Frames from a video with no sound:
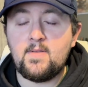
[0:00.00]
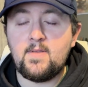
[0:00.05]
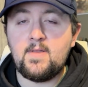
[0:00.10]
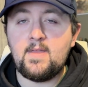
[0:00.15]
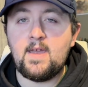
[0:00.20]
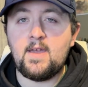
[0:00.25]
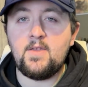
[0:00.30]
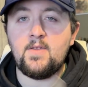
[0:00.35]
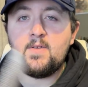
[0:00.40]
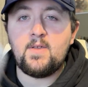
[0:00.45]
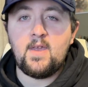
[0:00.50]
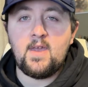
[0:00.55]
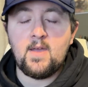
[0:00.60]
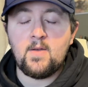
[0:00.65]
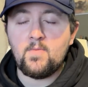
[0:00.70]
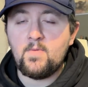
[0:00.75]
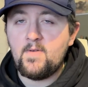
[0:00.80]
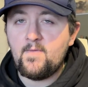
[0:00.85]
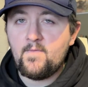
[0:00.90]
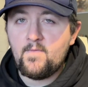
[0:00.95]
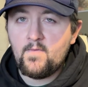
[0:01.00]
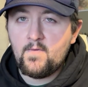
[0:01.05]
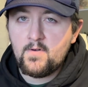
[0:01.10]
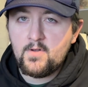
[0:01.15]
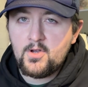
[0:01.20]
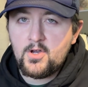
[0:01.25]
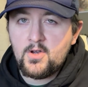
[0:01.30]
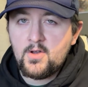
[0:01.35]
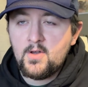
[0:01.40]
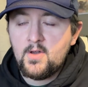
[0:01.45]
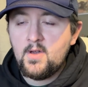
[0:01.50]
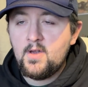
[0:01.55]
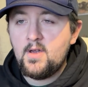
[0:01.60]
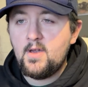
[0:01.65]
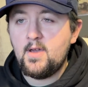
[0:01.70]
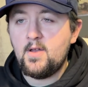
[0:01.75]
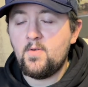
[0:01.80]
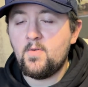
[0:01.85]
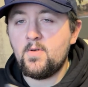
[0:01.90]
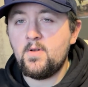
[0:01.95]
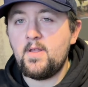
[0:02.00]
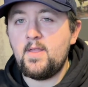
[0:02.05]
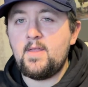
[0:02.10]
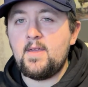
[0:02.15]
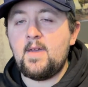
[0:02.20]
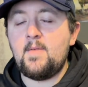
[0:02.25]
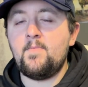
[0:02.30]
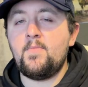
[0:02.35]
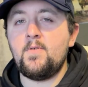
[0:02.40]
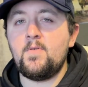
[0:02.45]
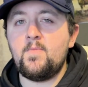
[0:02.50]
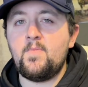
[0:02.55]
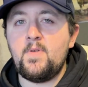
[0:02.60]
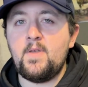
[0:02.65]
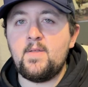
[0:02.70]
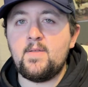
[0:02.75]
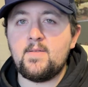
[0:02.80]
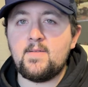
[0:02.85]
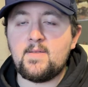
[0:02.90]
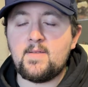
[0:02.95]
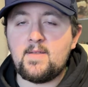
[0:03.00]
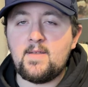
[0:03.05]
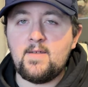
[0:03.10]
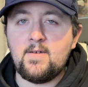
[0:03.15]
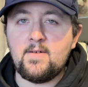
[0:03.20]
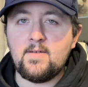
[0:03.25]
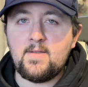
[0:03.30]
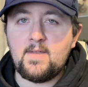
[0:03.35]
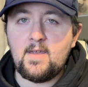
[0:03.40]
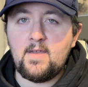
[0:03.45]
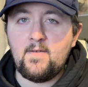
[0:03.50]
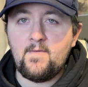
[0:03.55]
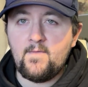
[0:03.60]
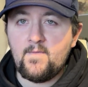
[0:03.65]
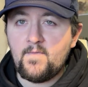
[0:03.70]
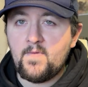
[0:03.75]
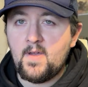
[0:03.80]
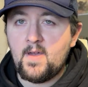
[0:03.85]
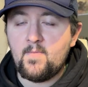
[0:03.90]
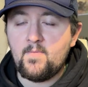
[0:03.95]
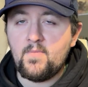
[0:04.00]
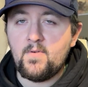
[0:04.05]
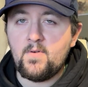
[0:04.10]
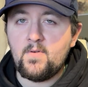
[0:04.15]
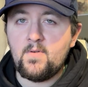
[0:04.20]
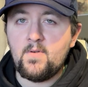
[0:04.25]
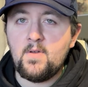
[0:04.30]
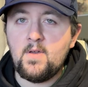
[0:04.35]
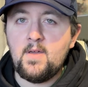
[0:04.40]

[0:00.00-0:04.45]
Now, you can't reforge an already tempered piece of steel that you've tempered.